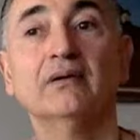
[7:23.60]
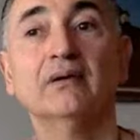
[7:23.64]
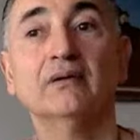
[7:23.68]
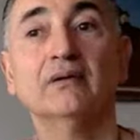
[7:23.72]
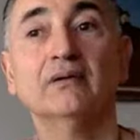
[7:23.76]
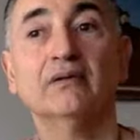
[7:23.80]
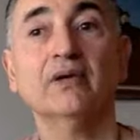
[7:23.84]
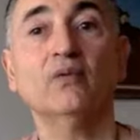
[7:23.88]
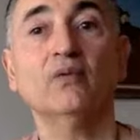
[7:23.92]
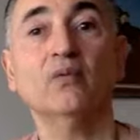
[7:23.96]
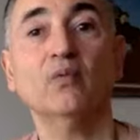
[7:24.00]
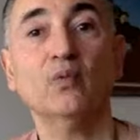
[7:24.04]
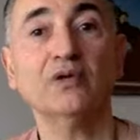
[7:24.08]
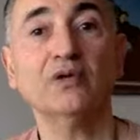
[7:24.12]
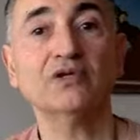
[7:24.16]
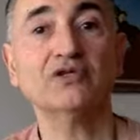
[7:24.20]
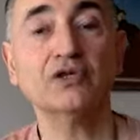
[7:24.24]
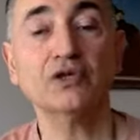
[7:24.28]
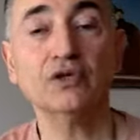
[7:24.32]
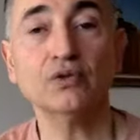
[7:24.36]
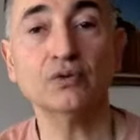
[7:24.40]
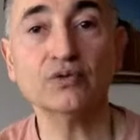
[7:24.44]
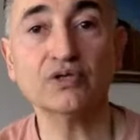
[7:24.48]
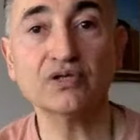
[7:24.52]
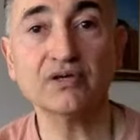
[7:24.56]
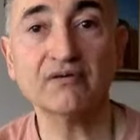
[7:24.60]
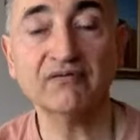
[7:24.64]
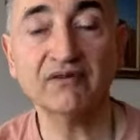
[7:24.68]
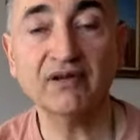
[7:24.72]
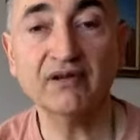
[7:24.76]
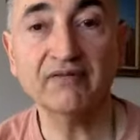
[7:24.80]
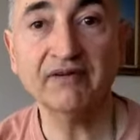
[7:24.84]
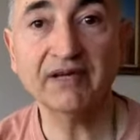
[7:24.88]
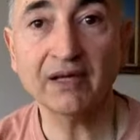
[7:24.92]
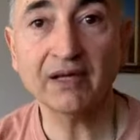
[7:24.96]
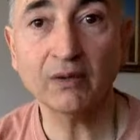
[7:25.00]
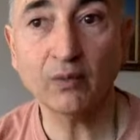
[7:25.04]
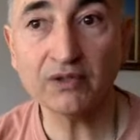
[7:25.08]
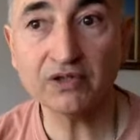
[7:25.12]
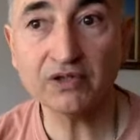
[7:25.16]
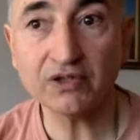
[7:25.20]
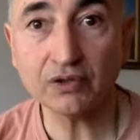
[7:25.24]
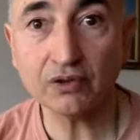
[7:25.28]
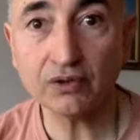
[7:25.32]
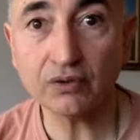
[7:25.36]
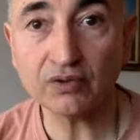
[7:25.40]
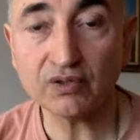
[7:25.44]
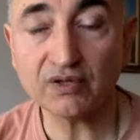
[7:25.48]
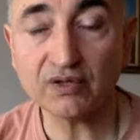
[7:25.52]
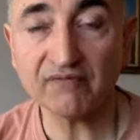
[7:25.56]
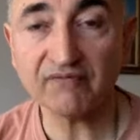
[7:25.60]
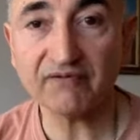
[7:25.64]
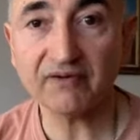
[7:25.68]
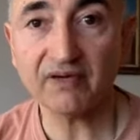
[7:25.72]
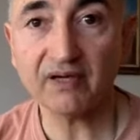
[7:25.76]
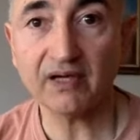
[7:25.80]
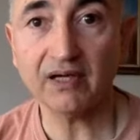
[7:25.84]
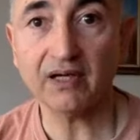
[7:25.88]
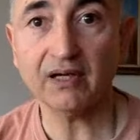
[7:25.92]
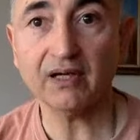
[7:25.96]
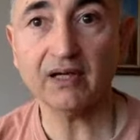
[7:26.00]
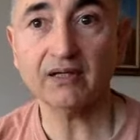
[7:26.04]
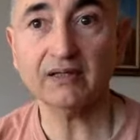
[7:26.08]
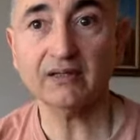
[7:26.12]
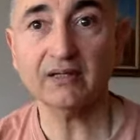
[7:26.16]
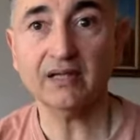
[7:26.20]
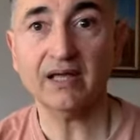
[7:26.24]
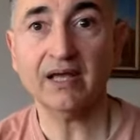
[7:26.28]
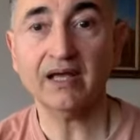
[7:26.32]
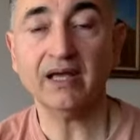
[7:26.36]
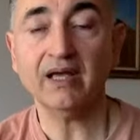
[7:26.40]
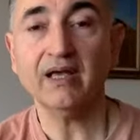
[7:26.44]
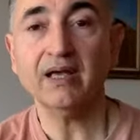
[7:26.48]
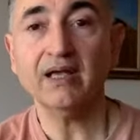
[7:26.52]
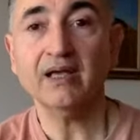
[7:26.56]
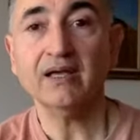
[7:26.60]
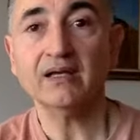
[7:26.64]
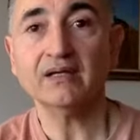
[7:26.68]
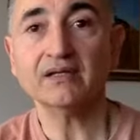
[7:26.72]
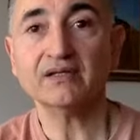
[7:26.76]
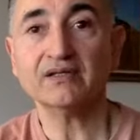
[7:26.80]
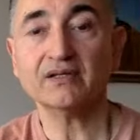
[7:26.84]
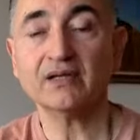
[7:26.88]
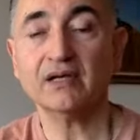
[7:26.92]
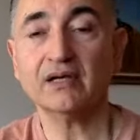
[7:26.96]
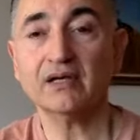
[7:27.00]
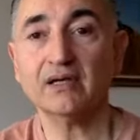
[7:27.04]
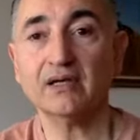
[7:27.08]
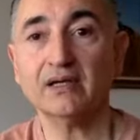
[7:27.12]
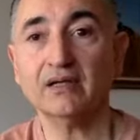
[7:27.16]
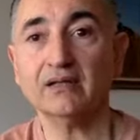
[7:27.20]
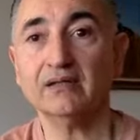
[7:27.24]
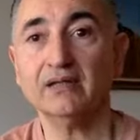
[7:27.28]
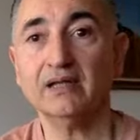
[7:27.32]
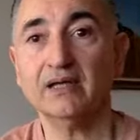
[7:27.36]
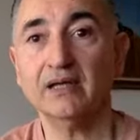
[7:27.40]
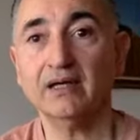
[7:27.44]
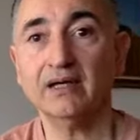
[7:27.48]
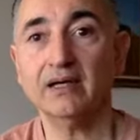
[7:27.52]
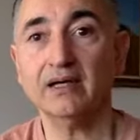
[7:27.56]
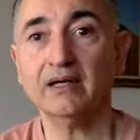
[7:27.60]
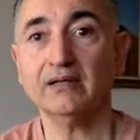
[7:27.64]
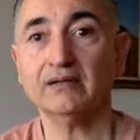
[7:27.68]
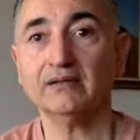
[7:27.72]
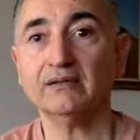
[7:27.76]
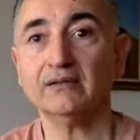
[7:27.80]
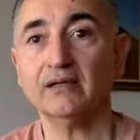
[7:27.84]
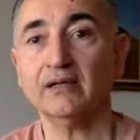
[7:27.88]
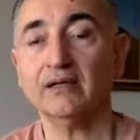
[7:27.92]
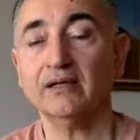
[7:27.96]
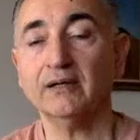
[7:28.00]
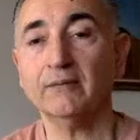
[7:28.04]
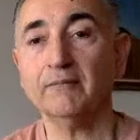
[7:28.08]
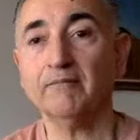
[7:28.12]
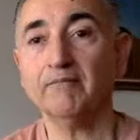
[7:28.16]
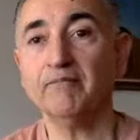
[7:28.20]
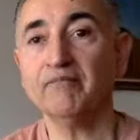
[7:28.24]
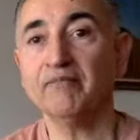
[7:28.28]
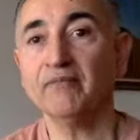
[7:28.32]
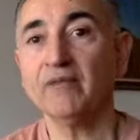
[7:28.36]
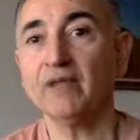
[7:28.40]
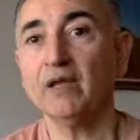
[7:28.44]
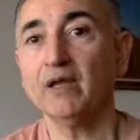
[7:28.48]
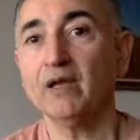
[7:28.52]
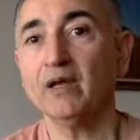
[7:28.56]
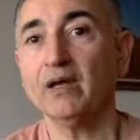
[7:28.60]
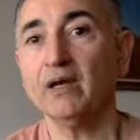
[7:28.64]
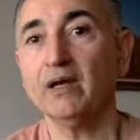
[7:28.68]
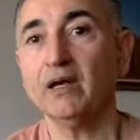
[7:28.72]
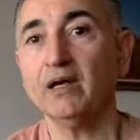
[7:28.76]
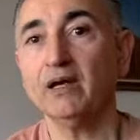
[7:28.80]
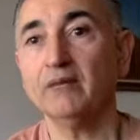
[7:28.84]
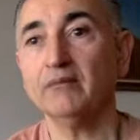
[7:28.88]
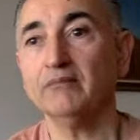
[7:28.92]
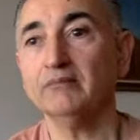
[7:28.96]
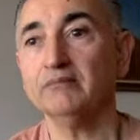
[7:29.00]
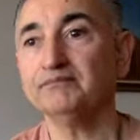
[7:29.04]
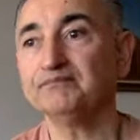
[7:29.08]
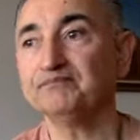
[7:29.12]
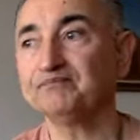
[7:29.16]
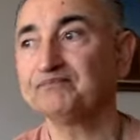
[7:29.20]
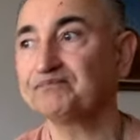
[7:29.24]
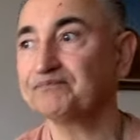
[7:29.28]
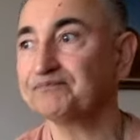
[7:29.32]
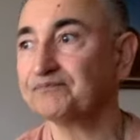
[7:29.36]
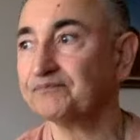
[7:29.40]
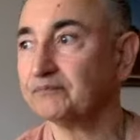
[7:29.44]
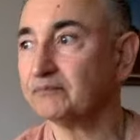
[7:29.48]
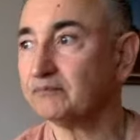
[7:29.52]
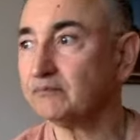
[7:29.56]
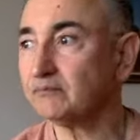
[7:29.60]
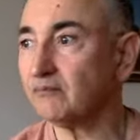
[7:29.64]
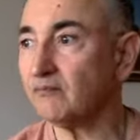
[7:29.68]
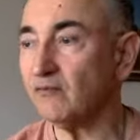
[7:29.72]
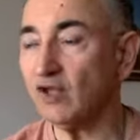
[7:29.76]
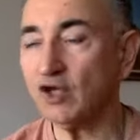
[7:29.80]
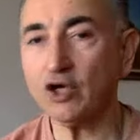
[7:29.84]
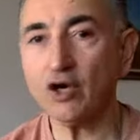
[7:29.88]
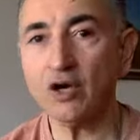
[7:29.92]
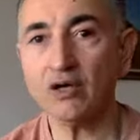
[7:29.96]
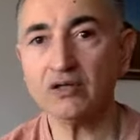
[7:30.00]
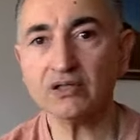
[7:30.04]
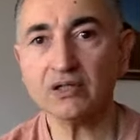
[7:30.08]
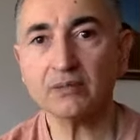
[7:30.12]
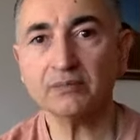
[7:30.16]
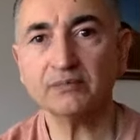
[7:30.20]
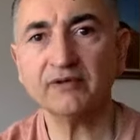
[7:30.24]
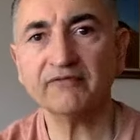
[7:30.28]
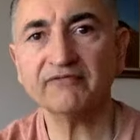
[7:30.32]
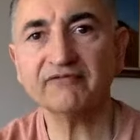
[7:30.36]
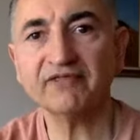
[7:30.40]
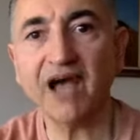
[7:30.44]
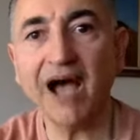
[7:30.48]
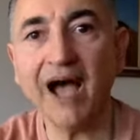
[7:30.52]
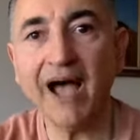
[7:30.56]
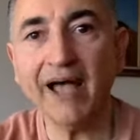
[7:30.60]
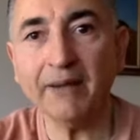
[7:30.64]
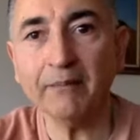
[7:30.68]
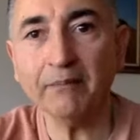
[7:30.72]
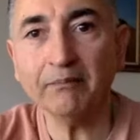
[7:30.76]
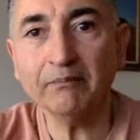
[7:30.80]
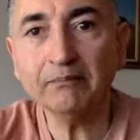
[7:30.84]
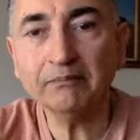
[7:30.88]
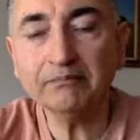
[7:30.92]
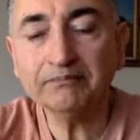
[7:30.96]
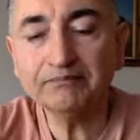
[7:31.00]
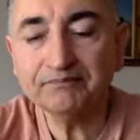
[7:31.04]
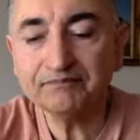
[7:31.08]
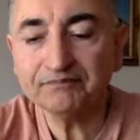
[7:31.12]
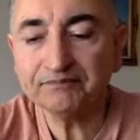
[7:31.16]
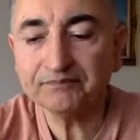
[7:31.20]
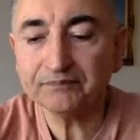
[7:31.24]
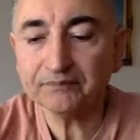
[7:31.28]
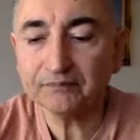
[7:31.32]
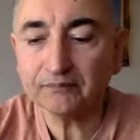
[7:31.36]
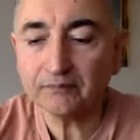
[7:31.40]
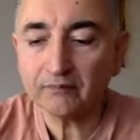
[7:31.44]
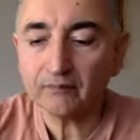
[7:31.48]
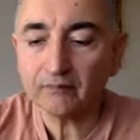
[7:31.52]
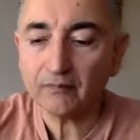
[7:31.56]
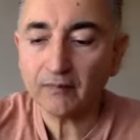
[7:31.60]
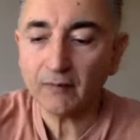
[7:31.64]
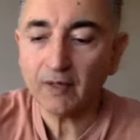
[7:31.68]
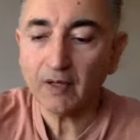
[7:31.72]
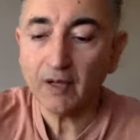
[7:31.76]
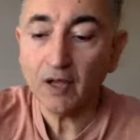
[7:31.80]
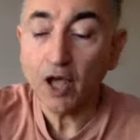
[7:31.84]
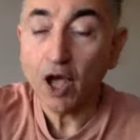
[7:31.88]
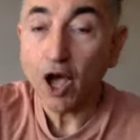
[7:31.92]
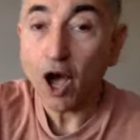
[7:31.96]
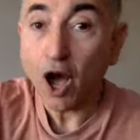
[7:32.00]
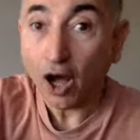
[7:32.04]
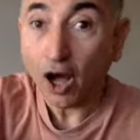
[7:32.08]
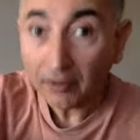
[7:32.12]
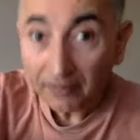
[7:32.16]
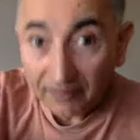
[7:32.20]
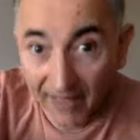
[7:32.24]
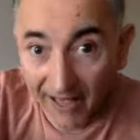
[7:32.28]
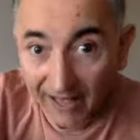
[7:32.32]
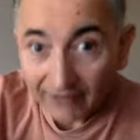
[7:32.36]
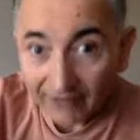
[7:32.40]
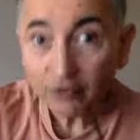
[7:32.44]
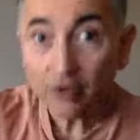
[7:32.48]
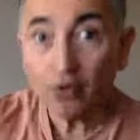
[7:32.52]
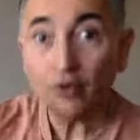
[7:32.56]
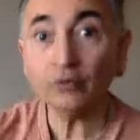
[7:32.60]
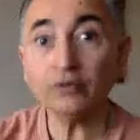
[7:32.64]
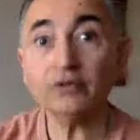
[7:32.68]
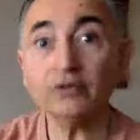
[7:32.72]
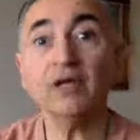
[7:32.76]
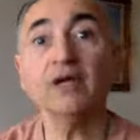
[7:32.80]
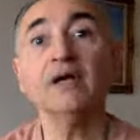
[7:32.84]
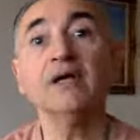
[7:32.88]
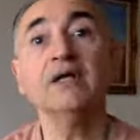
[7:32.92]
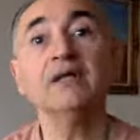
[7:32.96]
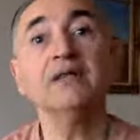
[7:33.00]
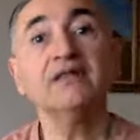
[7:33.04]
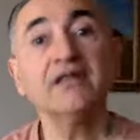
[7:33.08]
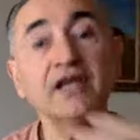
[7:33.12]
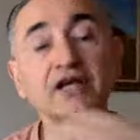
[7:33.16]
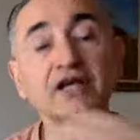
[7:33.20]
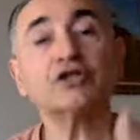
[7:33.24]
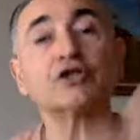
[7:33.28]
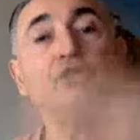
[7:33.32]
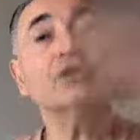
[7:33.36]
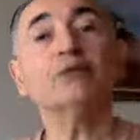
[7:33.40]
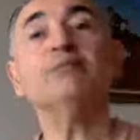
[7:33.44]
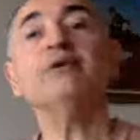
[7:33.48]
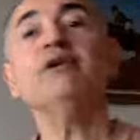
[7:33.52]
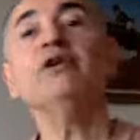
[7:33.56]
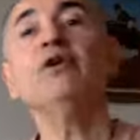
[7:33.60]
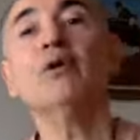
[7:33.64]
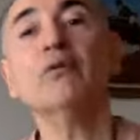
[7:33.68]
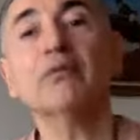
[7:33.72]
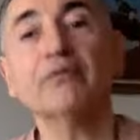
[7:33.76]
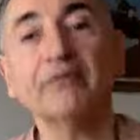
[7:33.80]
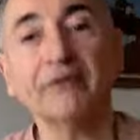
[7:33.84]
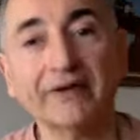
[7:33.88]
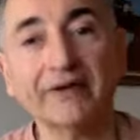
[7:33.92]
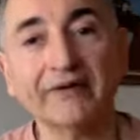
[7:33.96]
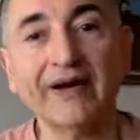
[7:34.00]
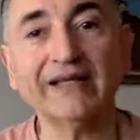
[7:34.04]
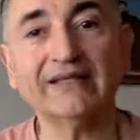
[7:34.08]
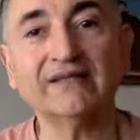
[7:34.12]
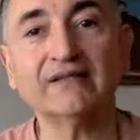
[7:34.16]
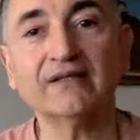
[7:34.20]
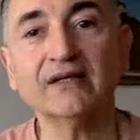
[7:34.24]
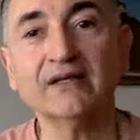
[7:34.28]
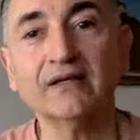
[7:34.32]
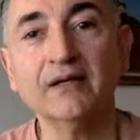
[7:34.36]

then what's the use of living what's the use of uh, the uh, the uh, um, um, concept of time on that note there should be no regret